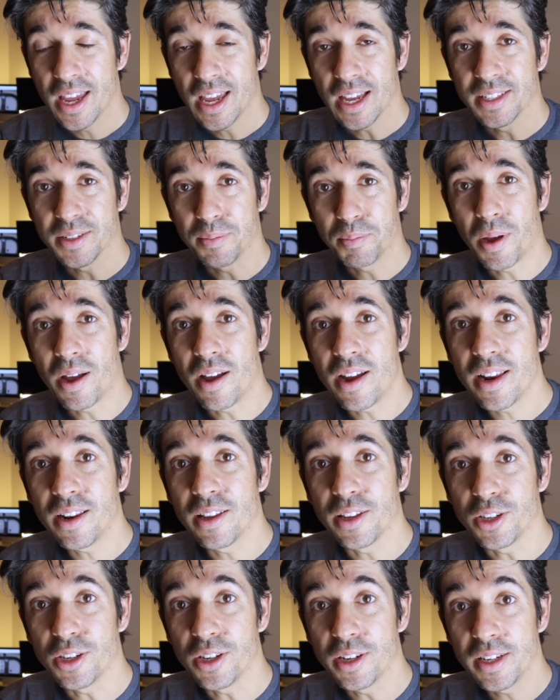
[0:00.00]
as a
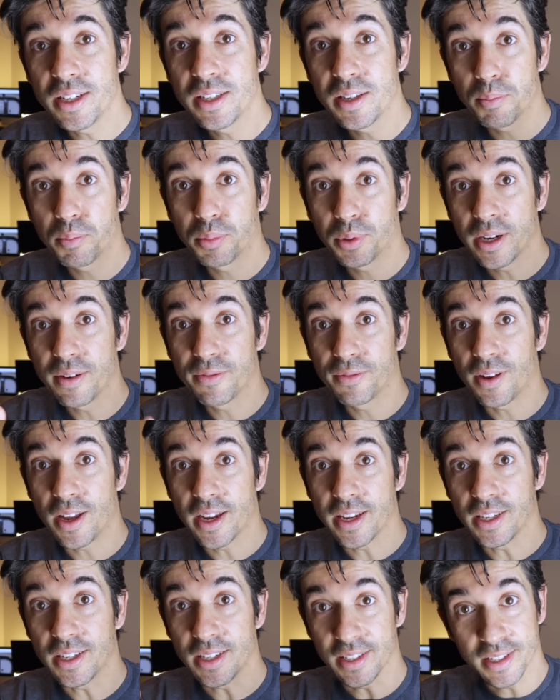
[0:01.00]
pilot, you need to
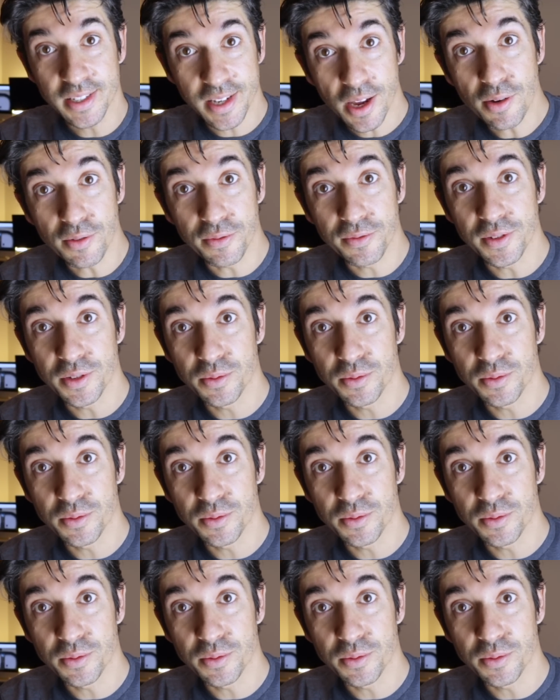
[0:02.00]
pre-flight yourself